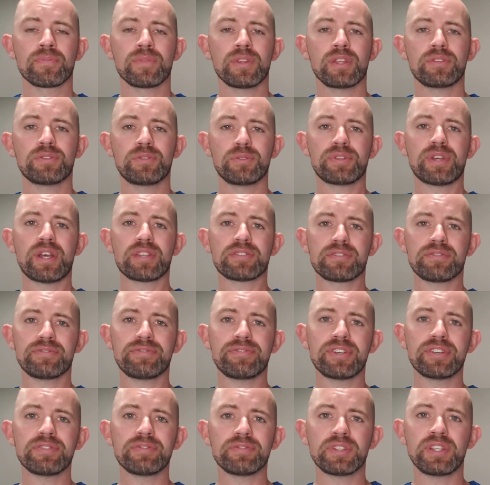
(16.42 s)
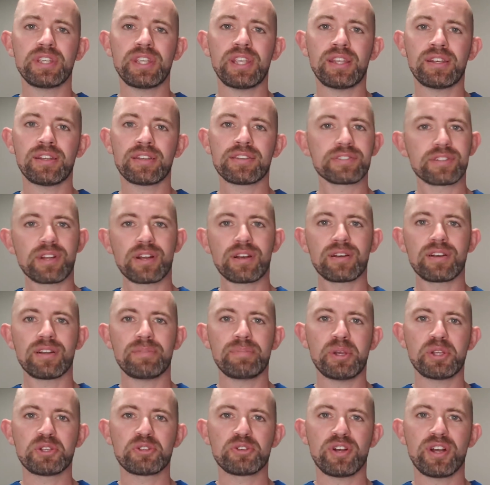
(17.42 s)
In 2015, I started on
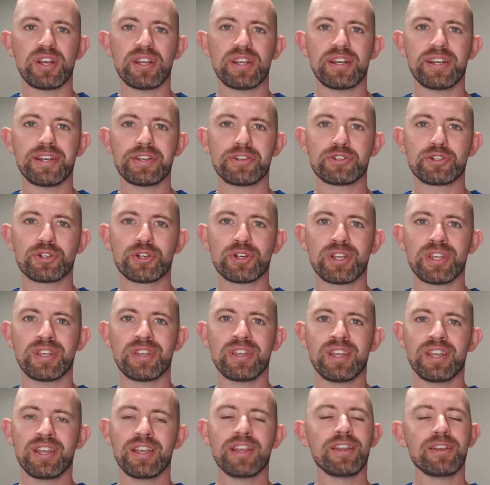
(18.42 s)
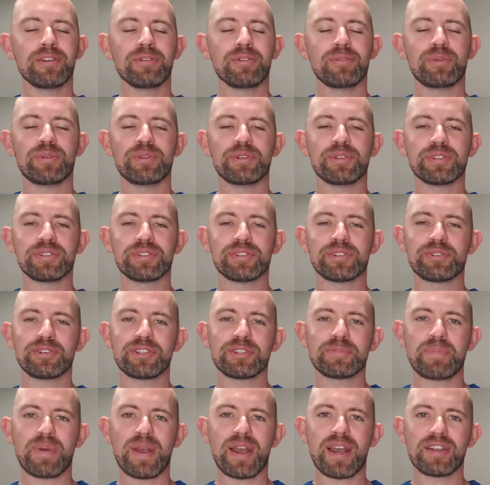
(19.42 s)
my dry eye journey with an
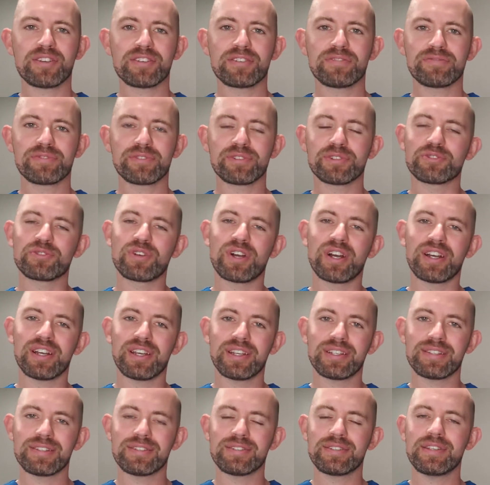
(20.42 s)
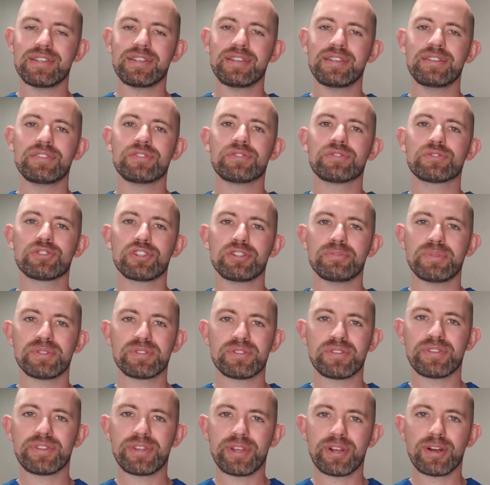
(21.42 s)
increased passion for dry eye disease, treatments,
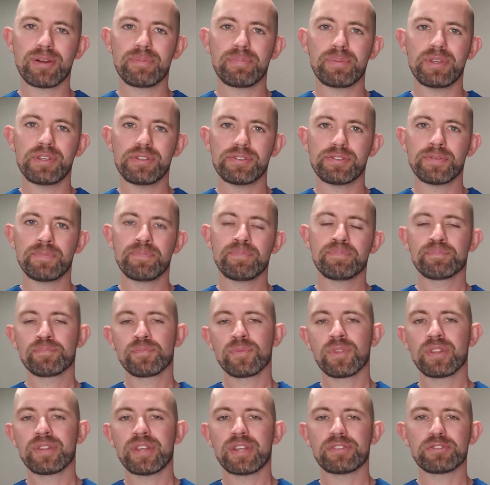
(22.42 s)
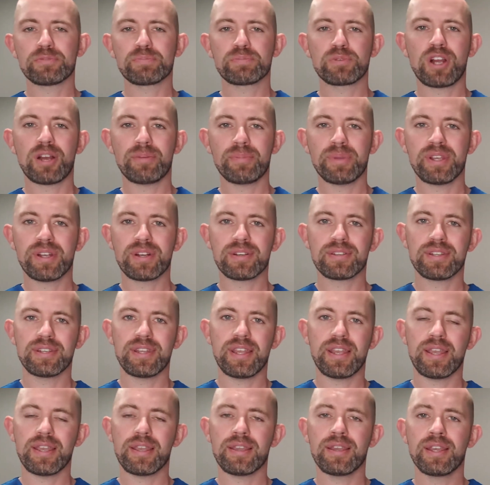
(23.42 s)
and therapies. That's what brought me here
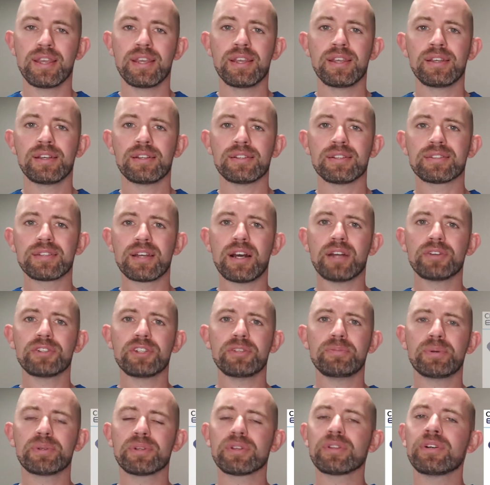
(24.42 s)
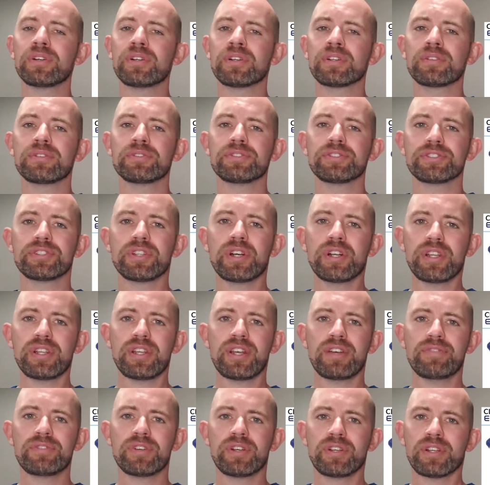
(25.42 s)
today, and to talk to you about a clinical study
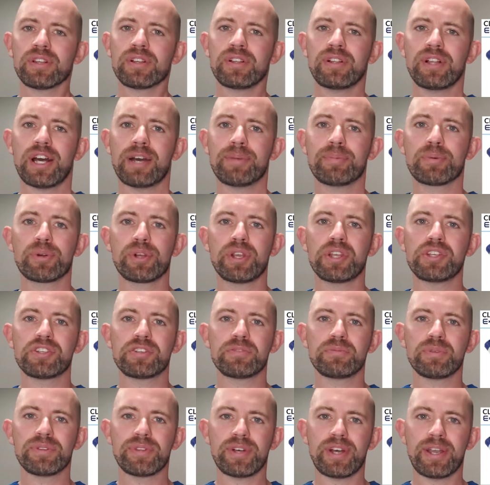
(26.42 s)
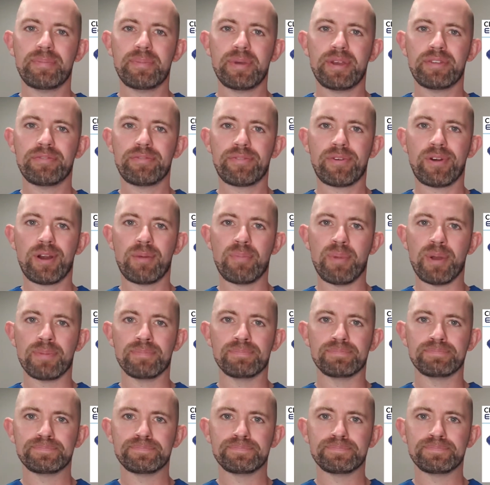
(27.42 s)
I've done in collaboration with iMed Pharma.